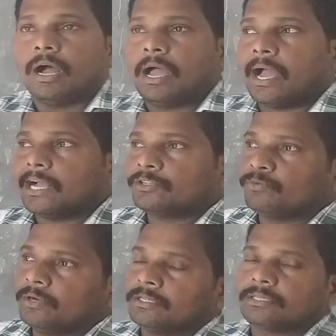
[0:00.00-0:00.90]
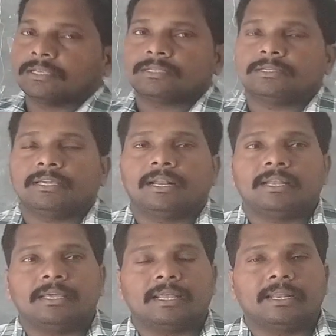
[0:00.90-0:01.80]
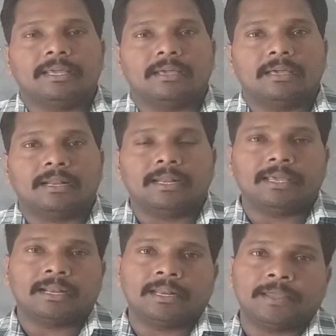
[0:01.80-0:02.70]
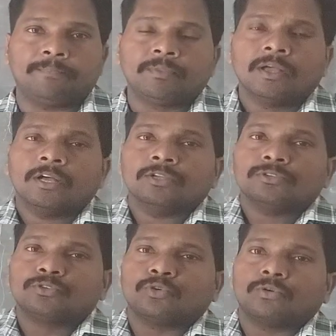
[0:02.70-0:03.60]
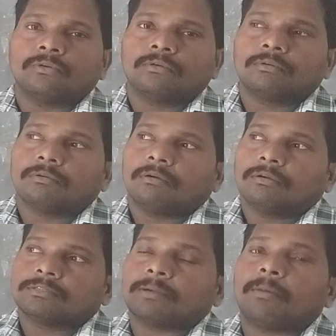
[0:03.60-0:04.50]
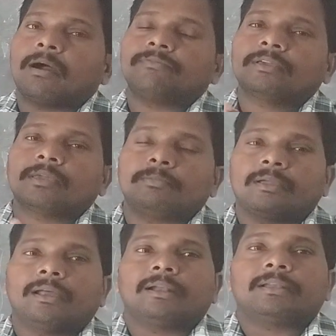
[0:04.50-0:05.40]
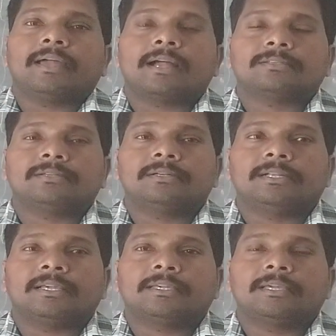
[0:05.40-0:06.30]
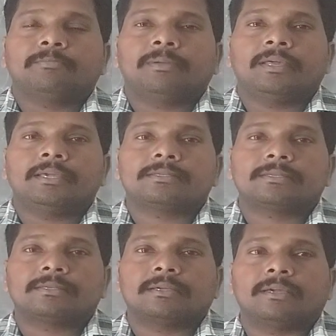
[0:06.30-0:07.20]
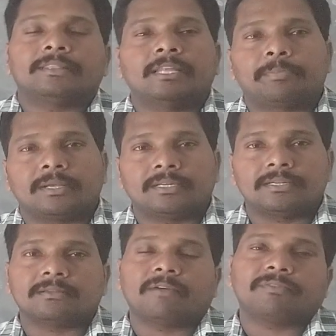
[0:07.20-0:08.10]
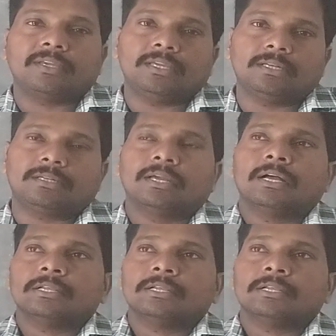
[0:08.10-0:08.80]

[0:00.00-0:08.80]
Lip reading: as we discussed earlier, so some of the chemical reaction taking place in the presence of heat.